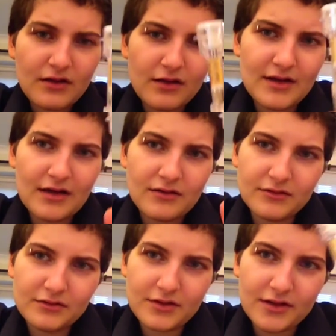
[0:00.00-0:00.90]

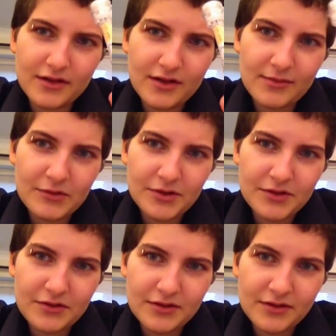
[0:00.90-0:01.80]
Now, I'm not
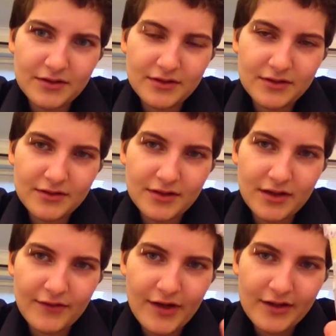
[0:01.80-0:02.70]
sure,
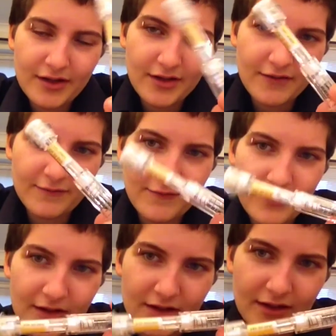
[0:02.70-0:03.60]
I've had like
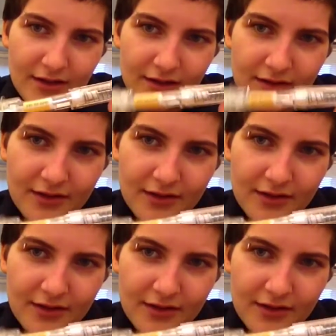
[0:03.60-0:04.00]
conflicting